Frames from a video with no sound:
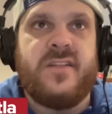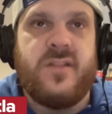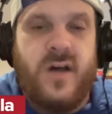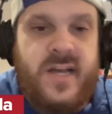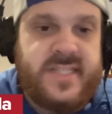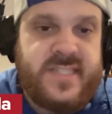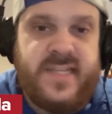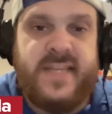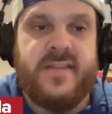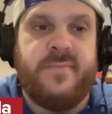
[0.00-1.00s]
lost
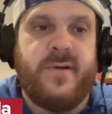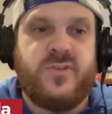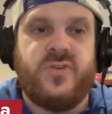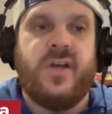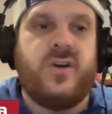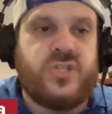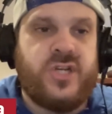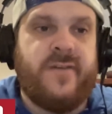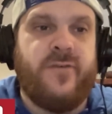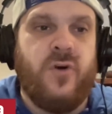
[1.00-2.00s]
in the Montreal
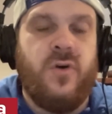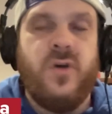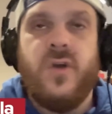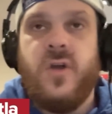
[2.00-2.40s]
shuffle